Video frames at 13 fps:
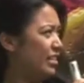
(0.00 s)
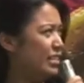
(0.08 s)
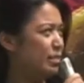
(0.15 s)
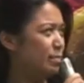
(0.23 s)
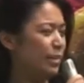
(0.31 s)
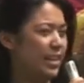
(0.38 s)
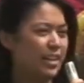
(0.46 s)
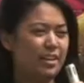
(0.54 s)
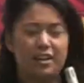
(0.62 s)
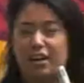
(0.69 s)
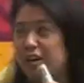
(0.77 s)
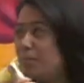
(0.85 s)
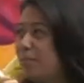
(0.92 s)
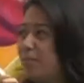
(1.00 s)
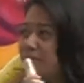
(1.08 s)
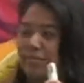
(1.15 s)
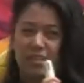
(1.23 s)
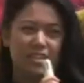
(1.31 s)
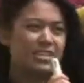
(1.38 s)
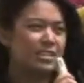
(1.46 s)
can explain um,
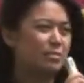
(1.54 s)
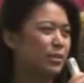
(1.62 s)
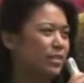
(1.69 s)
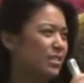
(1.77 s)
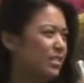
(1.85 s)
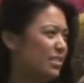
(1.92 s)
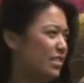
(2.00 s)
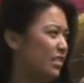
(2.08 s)
the symbols.